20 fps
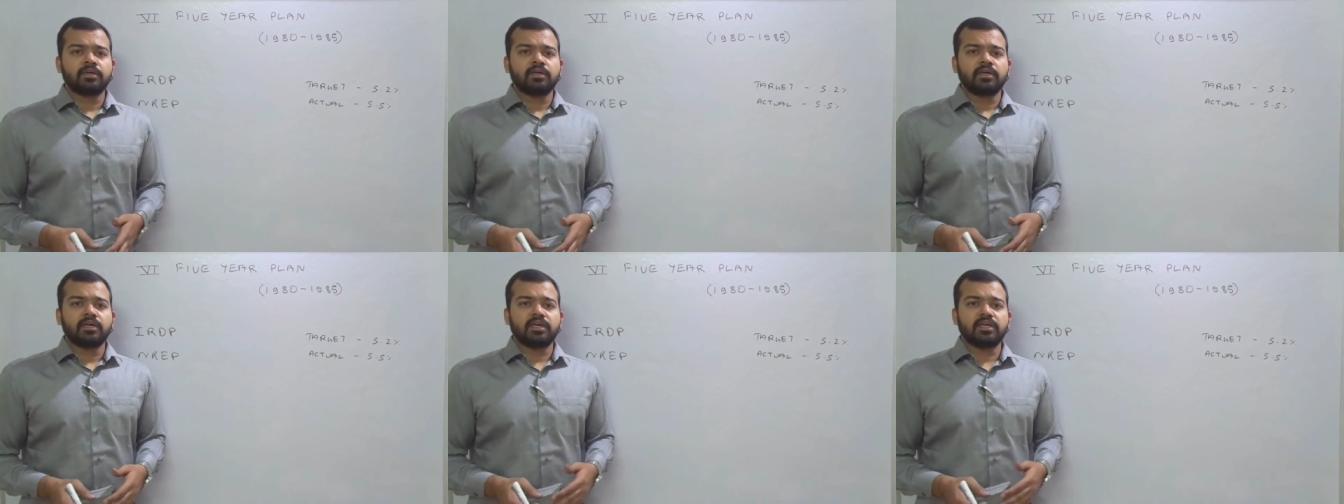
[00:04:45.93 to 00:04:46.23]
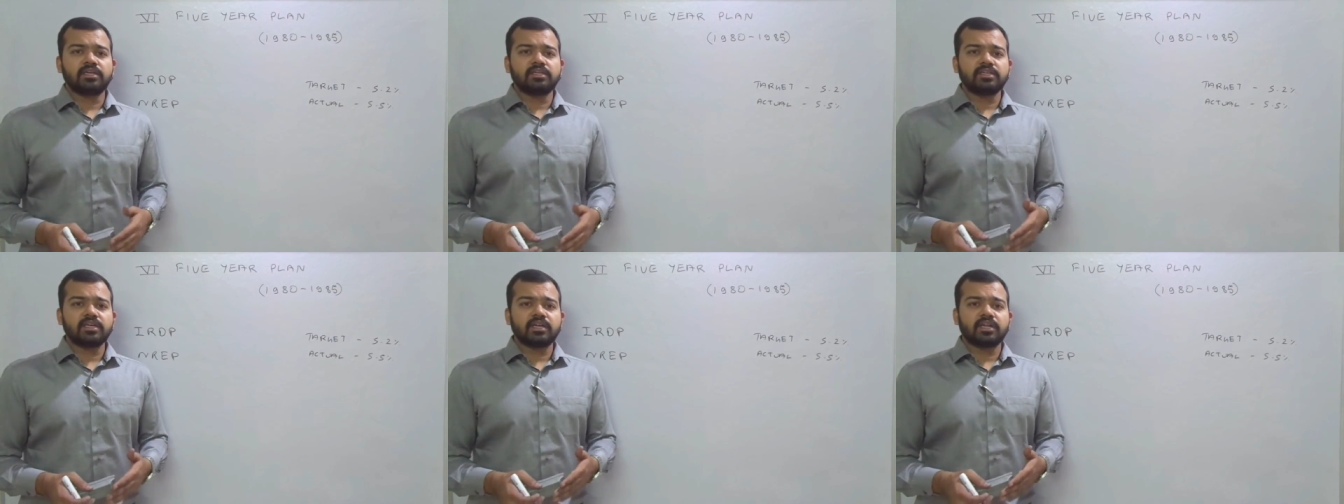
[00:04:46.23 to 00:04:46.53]

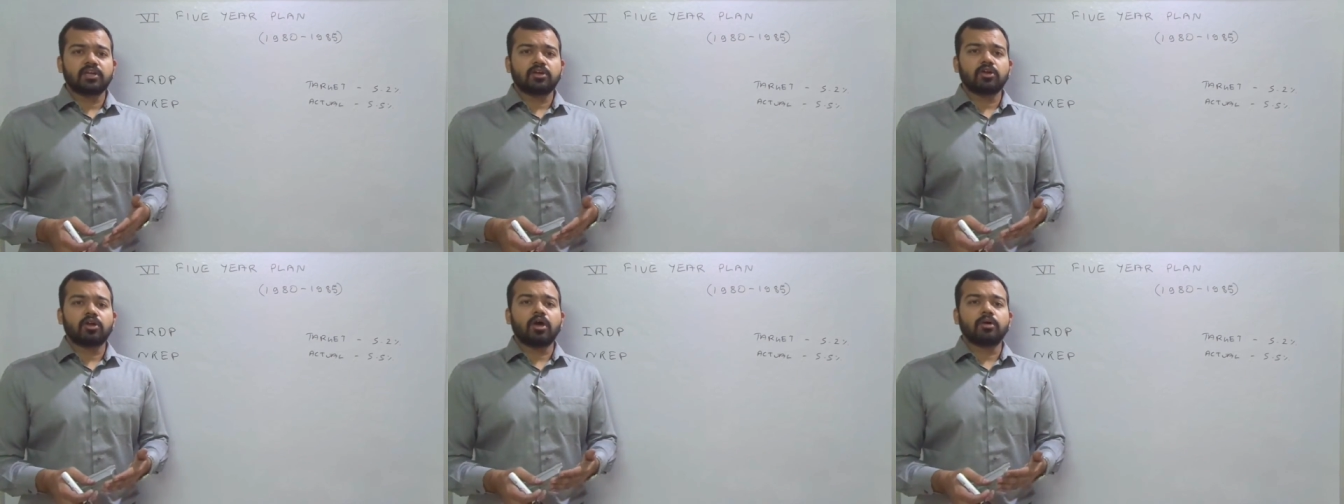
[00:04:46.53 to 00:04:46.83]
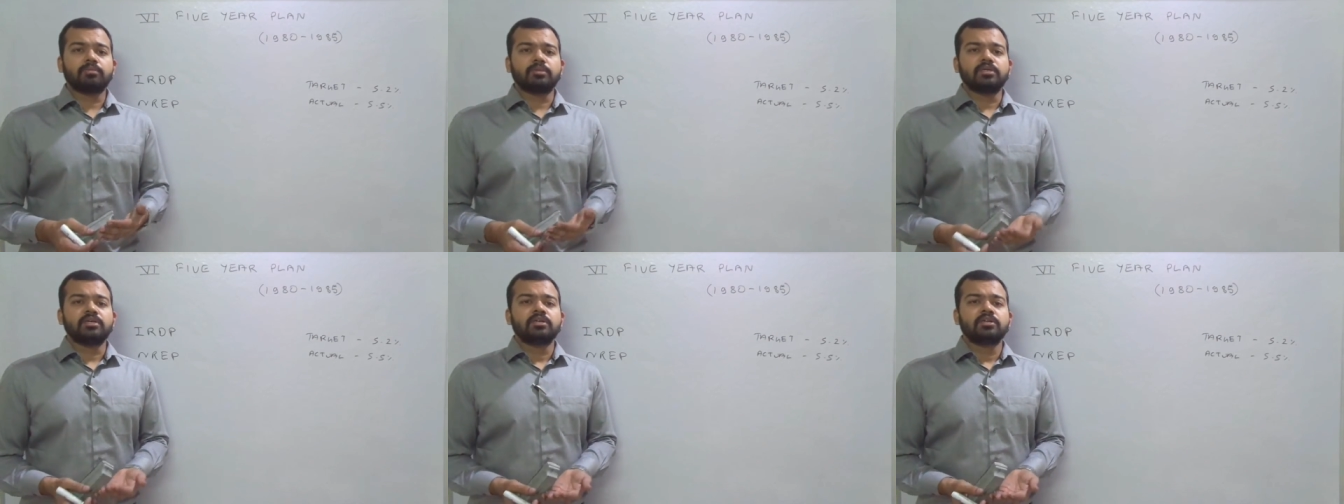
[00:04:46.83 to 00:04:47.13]
Indian
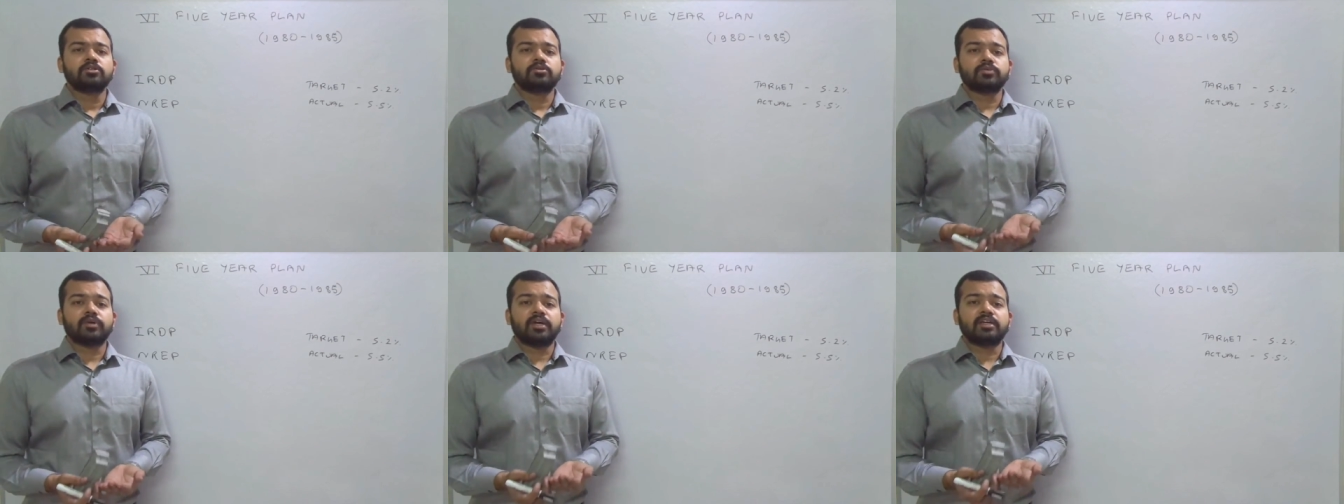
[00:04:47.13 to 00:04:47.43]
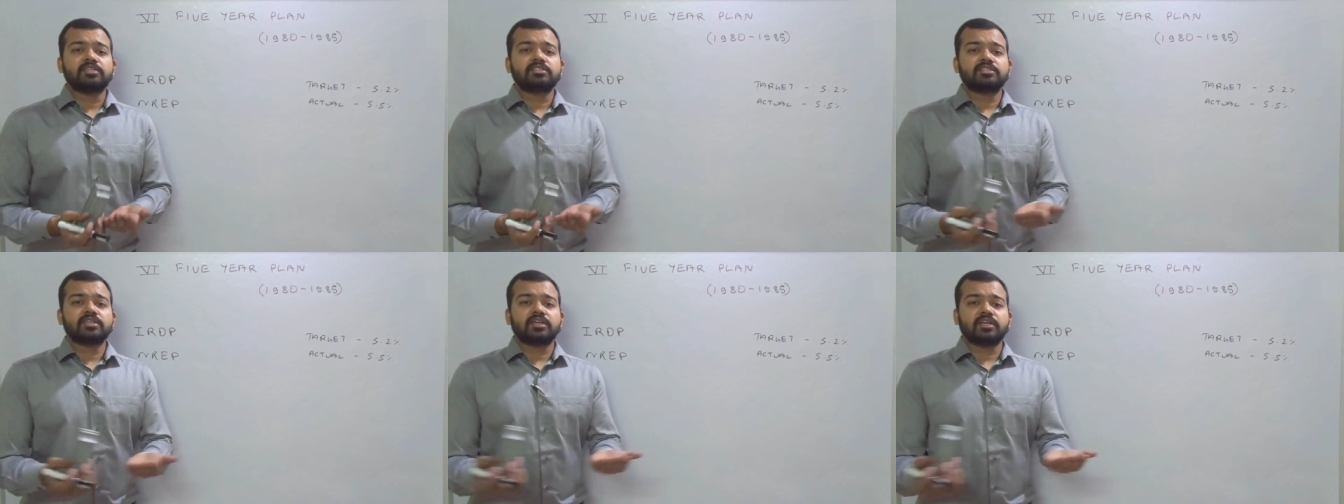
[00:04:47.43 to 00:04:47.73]
economy to
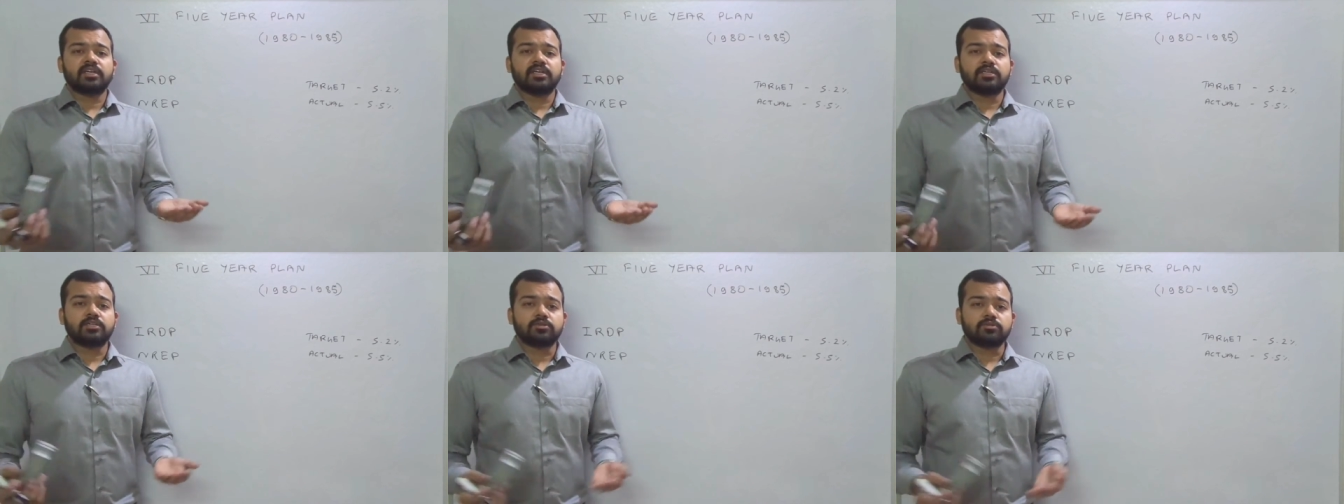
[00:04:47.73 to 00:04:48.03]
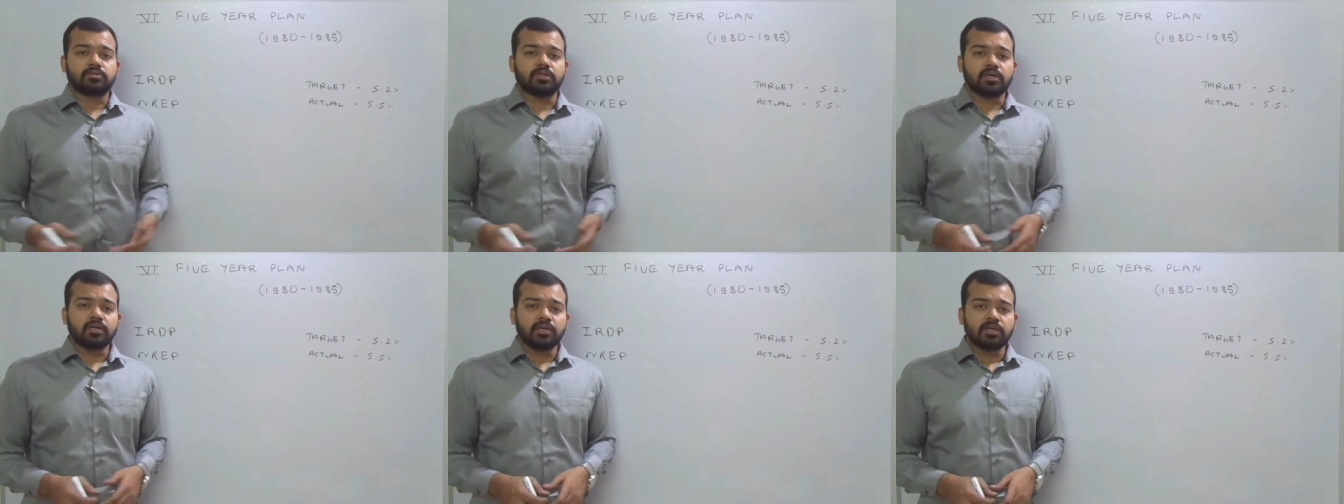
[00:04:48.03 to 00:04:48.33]
enter into
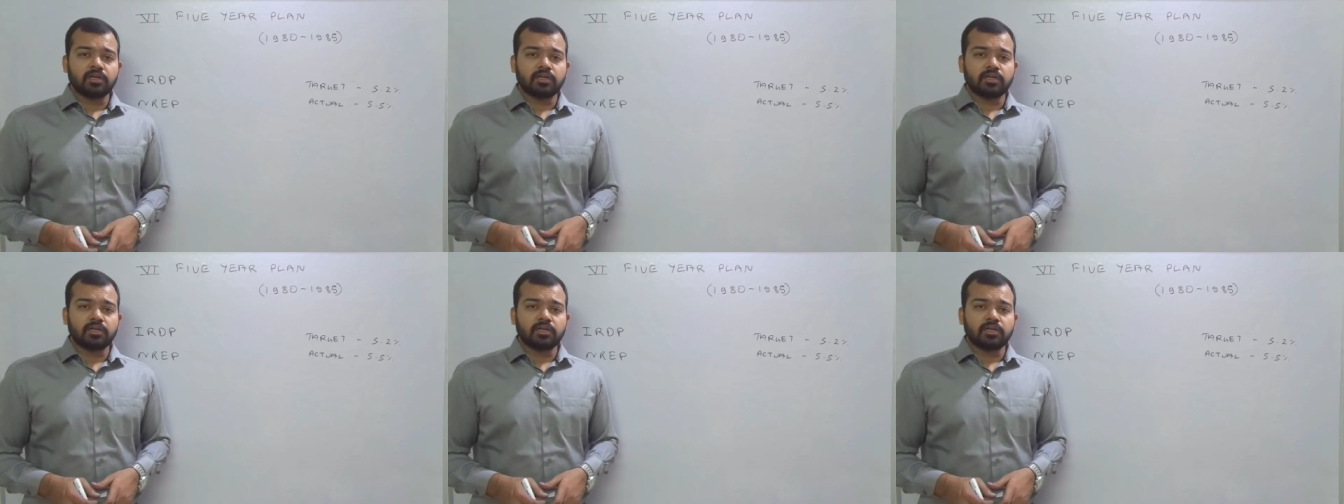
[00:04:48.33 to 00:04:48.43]
the